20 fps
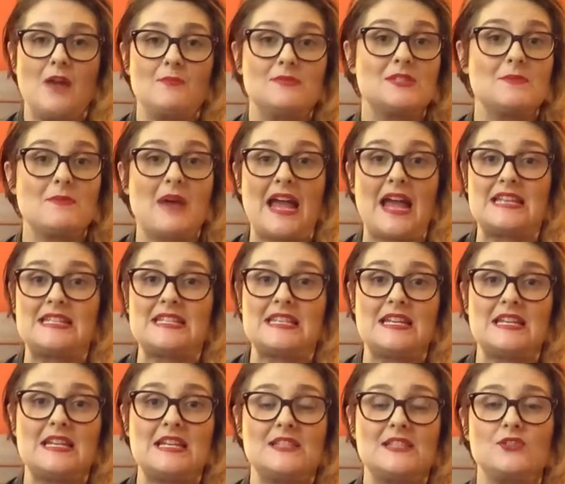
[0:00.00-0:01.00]
some
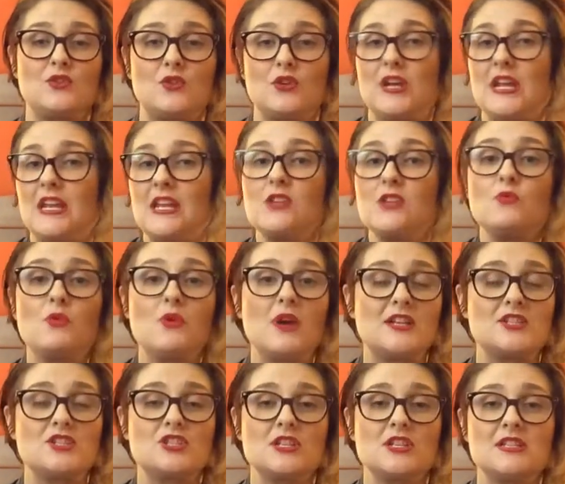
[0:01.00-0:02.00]
ideas or any
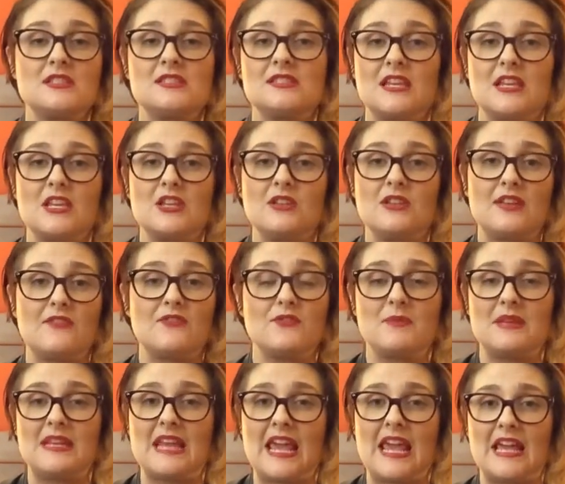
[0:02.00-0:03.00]
questions that you like for
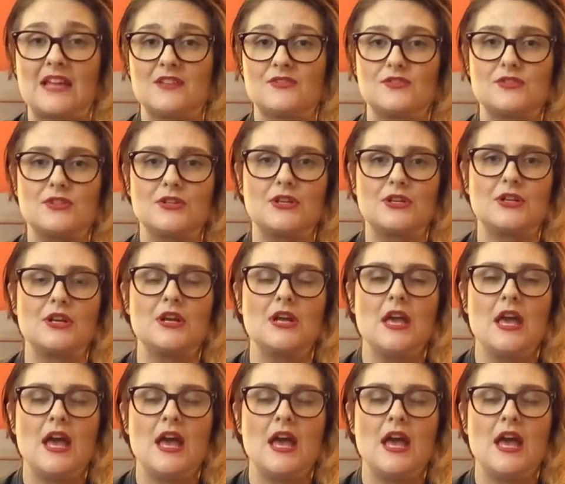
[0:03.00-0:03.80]
me to answer.